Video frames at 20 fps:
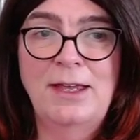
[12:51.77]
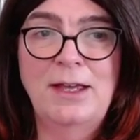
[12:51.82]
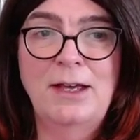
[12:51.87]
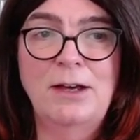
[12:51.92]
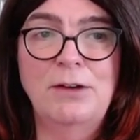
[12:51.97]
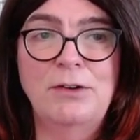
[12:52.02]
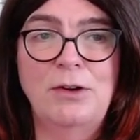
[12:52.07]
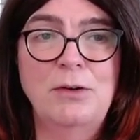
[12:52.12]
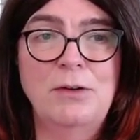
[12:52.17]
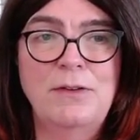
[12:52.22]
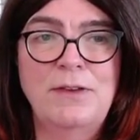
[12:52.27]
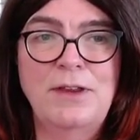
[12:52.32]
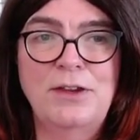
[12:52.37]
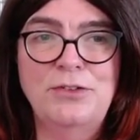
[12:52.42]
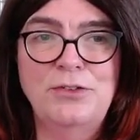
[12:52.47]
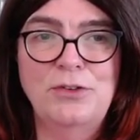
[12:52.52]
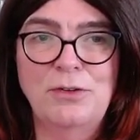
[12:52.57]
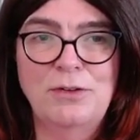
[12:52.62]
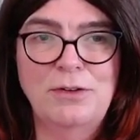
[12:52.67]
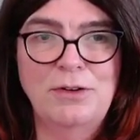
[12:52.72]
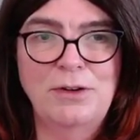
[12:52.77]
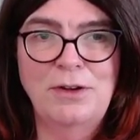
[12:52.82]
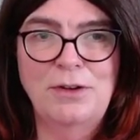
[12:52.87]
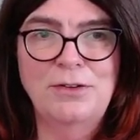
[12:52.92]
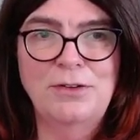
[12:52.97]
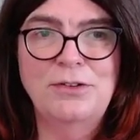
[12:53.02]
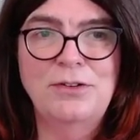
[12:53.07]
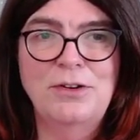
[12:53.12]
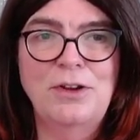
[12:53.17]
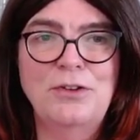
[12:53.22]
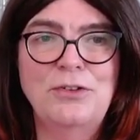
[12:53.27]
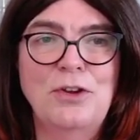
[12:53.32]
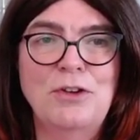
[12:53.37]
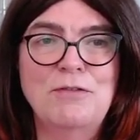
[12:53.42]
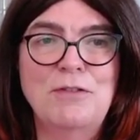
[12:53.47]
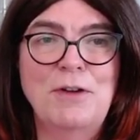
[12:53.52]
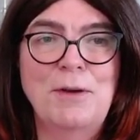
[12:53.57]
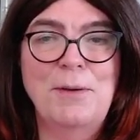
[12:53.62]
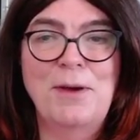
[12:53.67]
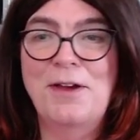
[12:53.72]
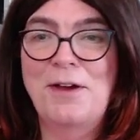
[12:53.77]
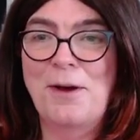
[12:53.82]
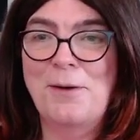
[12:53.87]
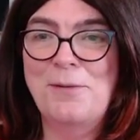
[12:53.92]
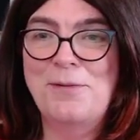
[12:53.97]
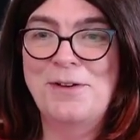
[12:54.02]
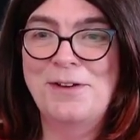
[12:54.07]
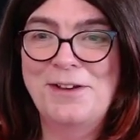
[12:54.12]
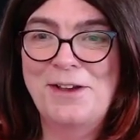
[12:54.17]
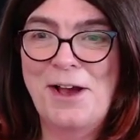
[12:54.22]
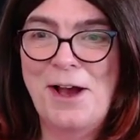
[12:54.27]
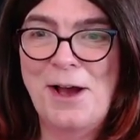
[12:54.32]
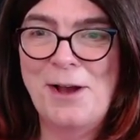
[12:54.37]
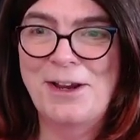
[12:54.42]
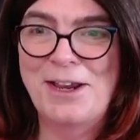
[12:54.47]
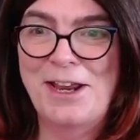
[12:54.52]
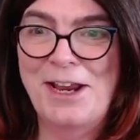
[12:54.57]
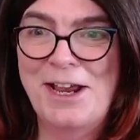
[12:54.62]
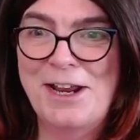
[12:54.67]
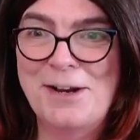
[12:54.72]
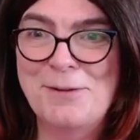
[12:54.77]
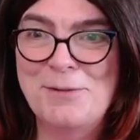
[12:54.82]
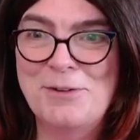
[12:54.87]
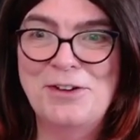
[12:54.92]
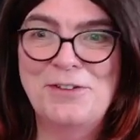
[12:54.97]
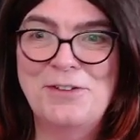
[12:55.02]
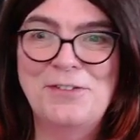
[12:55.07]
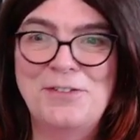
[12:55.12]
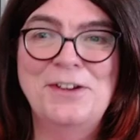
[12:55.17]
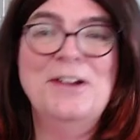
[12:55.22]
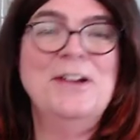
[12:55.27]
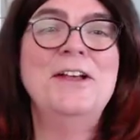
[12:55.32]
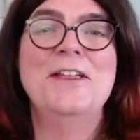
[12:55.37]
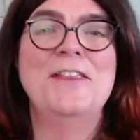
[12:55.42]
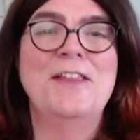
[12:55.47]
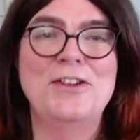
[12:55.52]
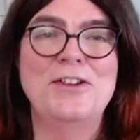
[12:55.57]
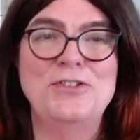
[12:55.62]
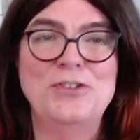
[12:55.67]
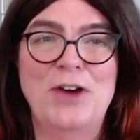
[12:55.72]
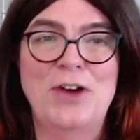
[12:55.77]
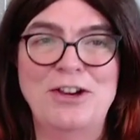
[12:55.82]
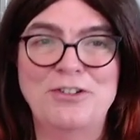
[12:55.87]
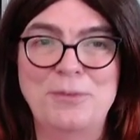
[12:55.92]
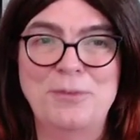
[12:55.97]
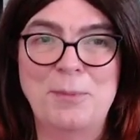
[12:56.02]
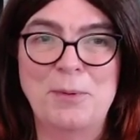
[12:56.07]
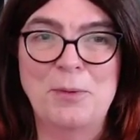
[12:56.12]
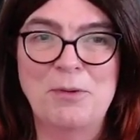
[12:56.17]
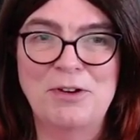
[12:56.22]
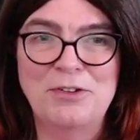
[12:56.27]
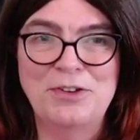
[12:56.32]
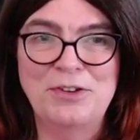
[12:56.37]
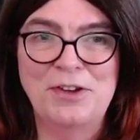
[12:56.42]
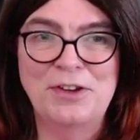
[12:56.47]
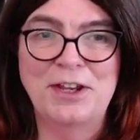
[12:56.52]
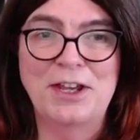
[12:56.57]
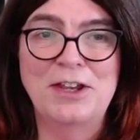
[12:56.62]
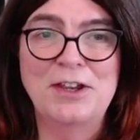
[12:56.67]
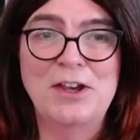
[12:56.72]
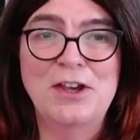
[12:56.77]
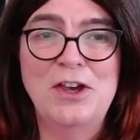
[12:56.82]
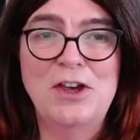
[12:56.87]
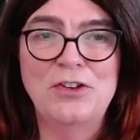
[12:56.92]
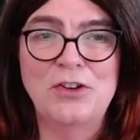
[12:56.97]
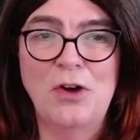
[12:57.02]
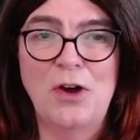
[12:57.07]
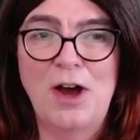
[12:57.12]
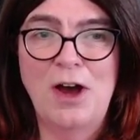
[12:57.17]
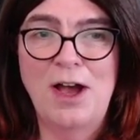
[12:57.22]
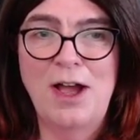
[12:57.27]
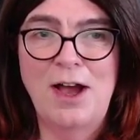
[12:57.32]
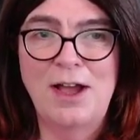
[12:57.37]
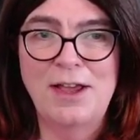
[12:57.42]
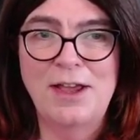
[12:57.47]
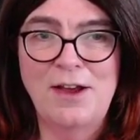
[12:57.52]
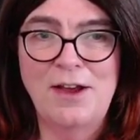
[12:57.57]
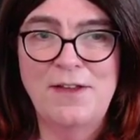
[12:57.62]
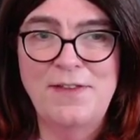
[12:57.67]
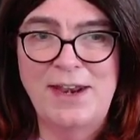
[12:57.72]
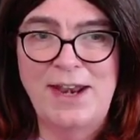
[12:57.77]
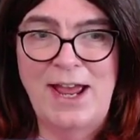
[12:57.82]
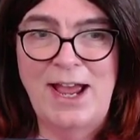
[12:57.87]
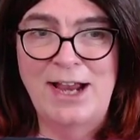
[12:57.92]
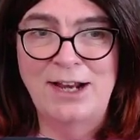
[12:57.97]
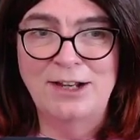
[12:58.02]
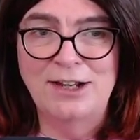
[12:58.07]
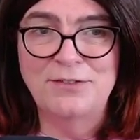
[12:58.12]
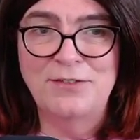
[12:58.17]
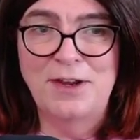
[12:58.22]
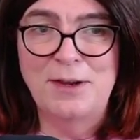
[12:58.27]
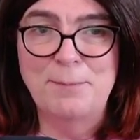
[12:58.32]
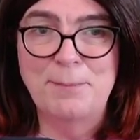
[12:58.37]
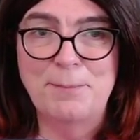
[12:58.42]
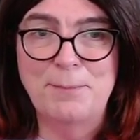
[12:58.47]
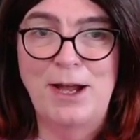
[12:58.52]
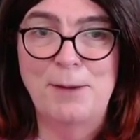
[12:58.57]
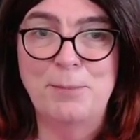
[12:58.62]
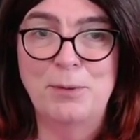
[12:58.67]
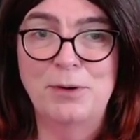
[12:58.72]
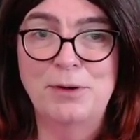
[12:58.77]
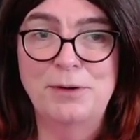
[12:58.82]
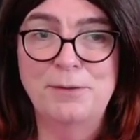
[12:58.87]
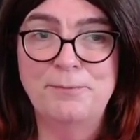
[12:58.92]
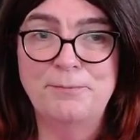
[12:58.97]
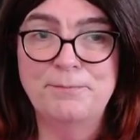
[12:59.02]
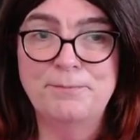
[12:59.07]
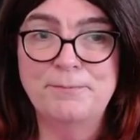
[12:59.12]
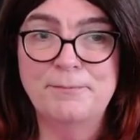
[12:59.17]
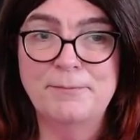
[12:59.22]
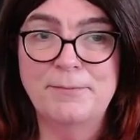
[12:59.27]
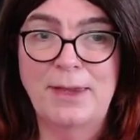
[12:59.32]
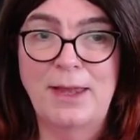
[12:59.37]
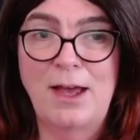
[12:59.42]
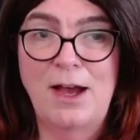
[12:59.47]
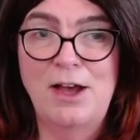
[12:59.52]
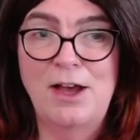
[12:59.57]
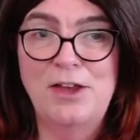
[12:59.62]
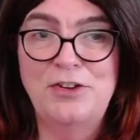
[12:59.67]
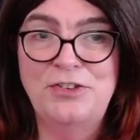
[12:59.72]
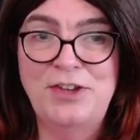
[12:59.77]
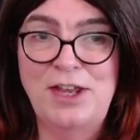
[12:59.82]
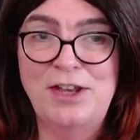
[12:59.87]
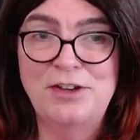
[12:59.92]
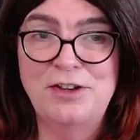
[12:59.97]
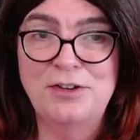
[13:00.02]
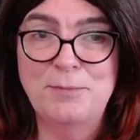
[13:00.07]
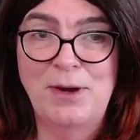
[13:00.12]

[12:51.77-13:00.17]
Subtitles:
Oh no, that's not the way. I'm getting ahead of myself here. That's not actually where I send the key. So I then activate PowerPoint. I send